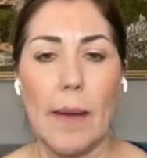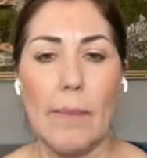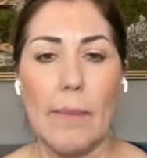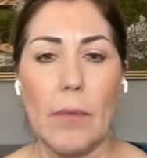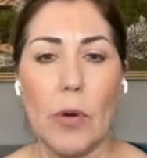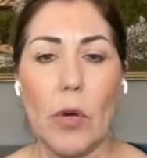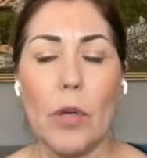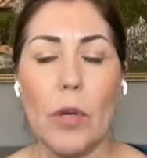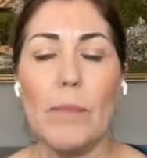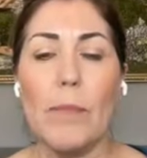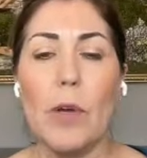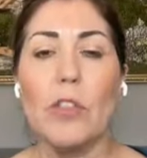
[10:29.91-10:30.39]

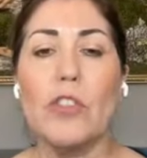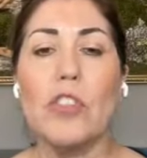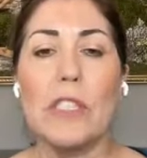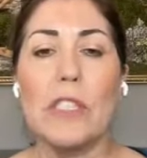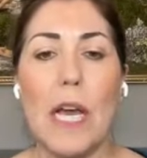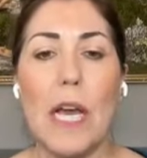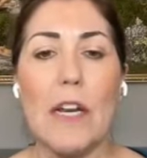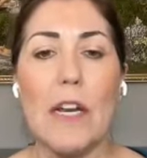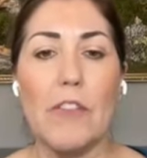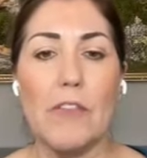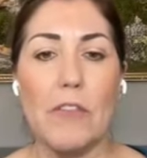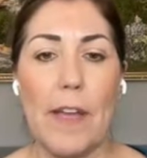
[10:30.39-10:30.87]
or
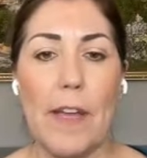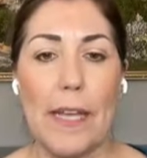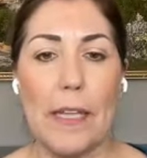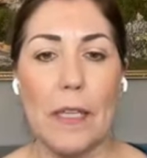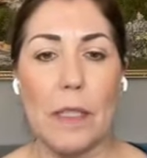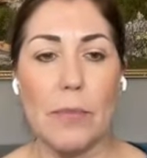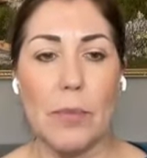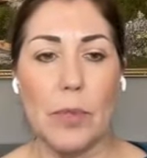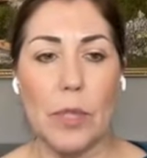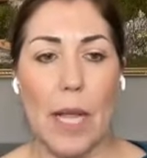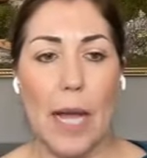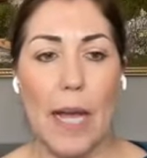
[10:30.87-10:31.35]
emotionally
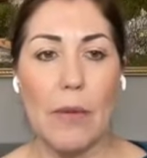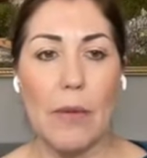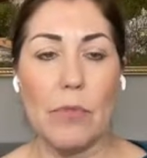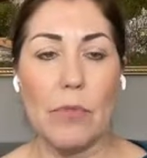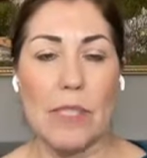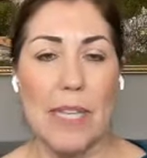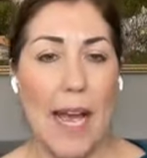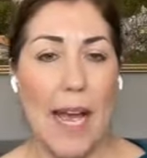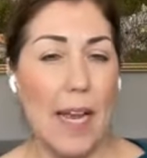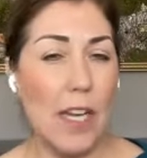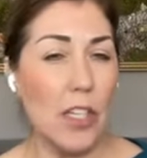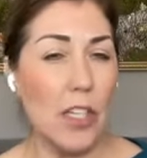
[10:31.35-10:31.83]
unavailable I
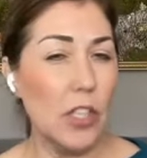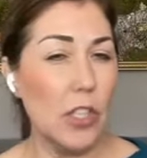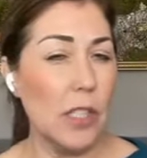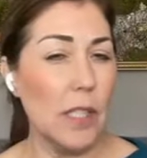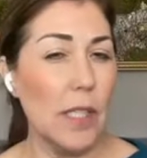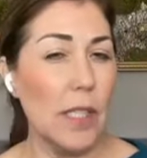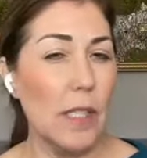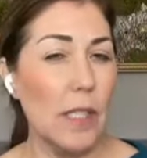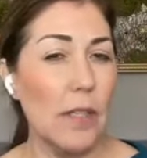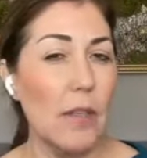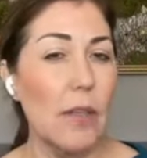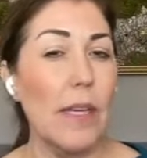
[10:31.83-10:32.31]
was
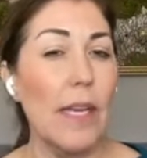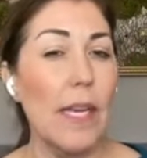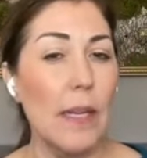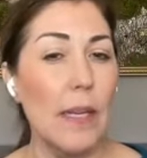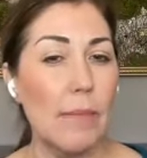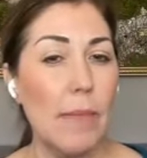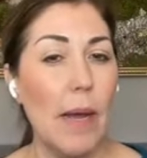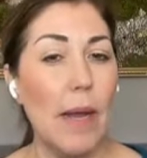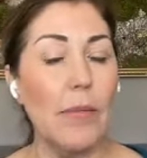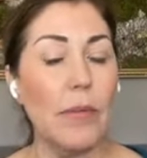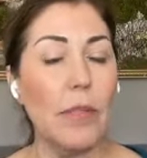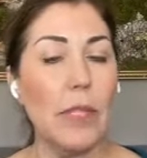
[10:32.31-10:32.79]
actually
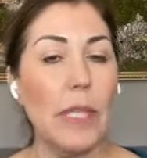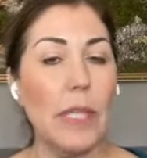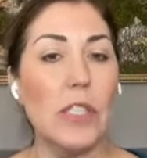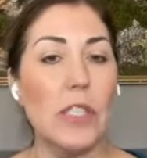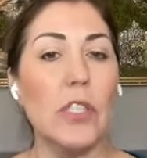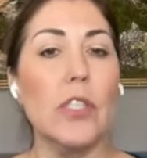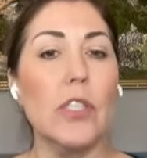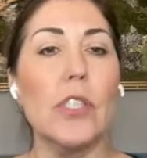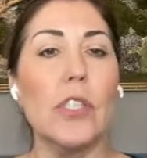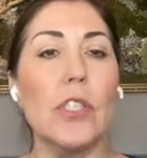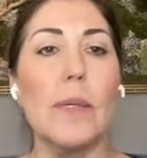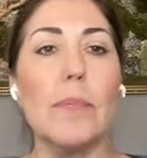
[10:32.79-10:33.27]
in my
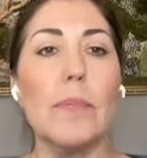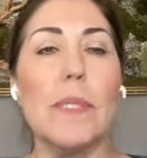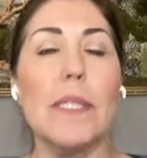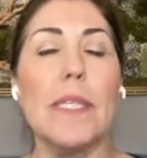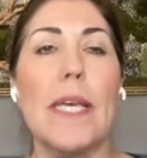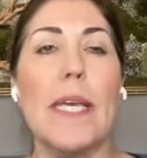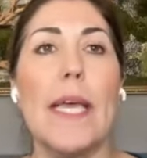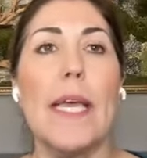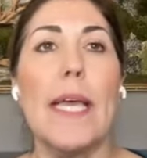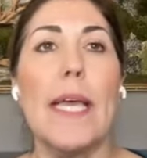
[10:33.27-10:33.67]
relationships.